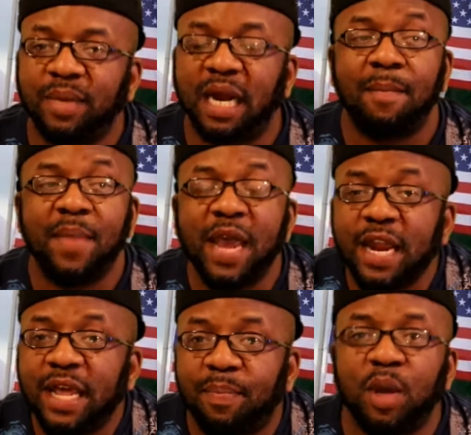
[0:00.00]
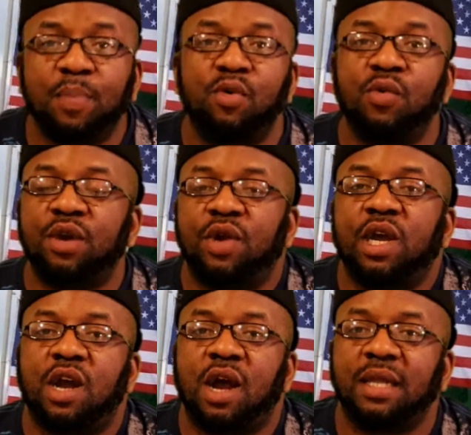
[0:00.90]
There are many people with
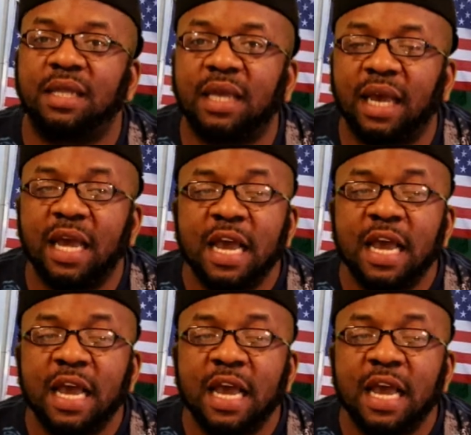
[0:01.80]
green cards here.